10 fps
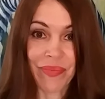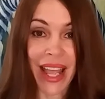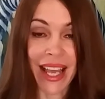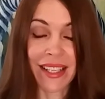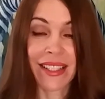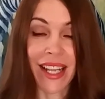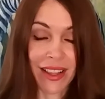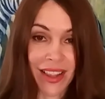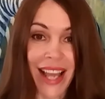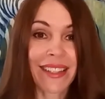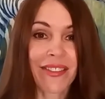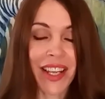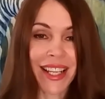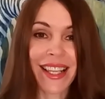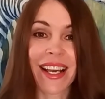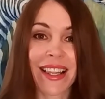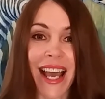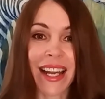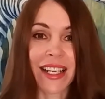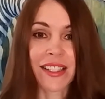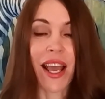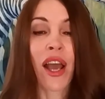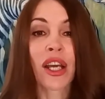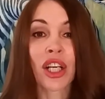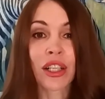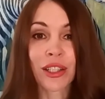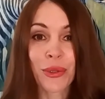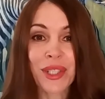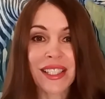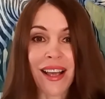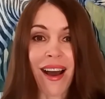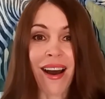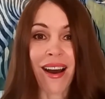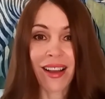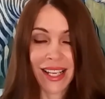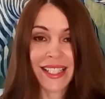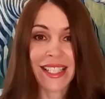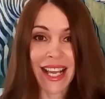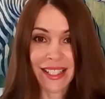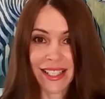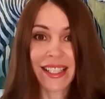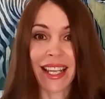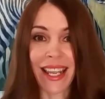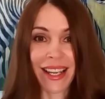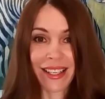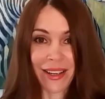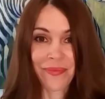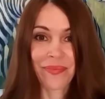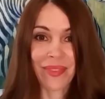And in Latvian, that is Klusā Sestdiena.